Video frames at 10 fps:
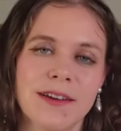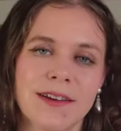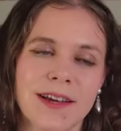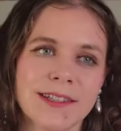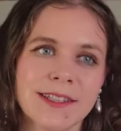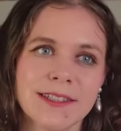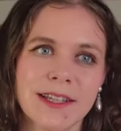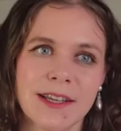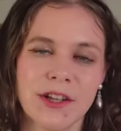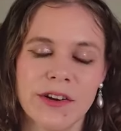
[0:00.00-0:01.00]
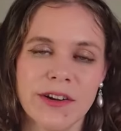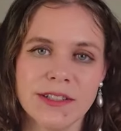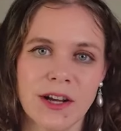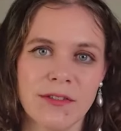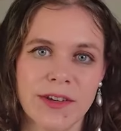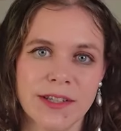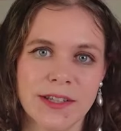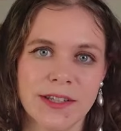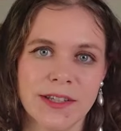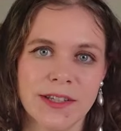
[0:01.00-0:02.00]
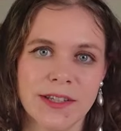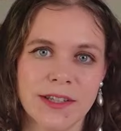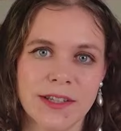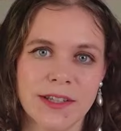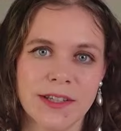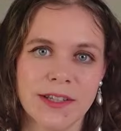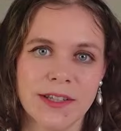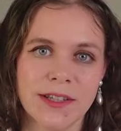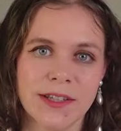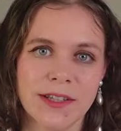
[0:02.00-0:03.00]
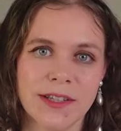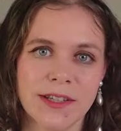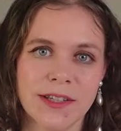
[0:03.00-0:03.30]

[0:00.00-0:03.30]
I guess it's like they're not as obvious of a starting point to me as,